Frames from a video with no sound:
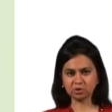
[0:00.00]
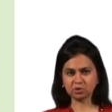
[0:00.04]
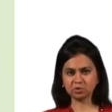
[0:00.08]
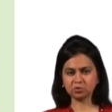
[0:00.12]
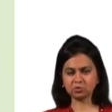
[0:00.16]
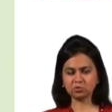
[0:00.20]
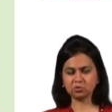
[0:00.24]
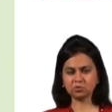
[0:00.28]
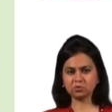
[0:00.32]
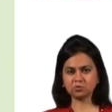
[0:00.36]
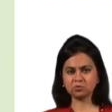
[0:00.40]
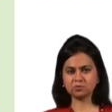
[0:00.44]

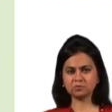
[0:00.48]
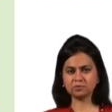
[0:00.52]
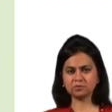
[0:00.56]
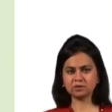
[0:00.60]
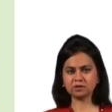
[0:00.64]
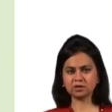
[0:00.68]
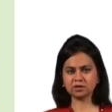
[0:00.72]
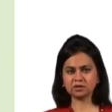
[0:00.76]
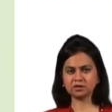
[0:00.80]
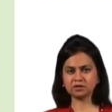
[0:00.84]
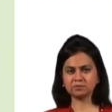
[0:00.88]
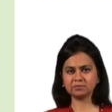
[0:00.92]

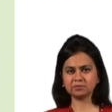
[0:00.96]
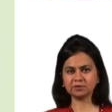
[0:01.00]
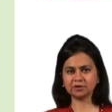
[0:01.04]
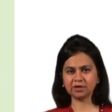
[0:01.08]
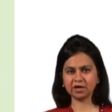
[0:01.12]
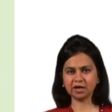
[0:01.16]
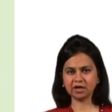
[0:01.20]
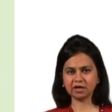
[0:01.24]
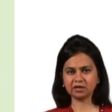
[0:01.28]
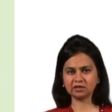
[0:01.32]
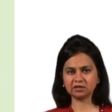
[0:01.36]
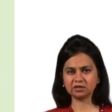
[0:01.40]
whom the
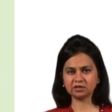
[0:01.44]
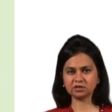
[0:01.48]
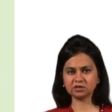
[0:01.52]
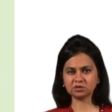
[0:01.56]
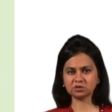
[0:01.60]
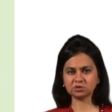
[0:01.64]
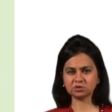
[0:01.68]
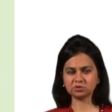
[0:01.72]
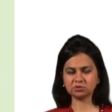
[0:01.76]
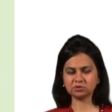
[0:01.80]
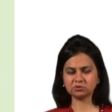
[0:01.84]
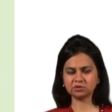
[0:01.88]

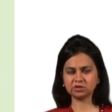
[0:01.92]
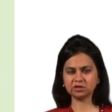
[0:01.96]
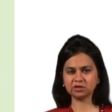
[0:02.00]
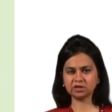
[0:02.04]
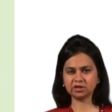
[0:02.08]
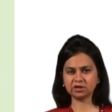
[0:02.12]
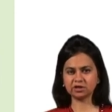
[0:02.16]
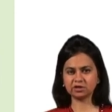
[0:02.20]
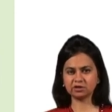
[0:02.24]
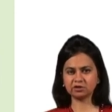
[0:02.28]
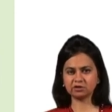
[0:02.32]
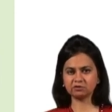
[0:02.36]
protagonist or the
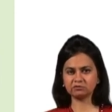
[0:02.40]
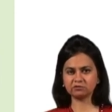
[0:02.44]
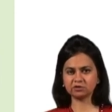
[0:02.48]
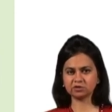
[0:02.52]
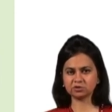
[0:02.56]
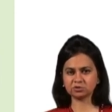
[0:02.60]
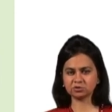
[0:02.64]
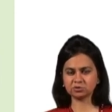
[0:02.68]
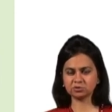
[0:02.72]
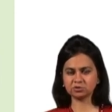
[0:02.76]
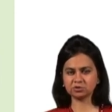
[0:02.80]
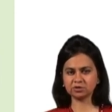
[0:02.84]
narrator of
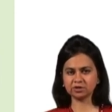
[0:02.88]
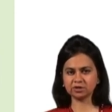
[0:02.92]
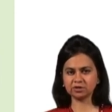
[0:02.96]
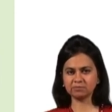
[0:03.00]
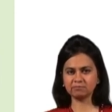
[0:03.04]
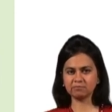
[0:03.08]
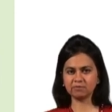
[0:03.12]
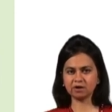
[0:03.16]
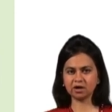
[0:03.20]
the story,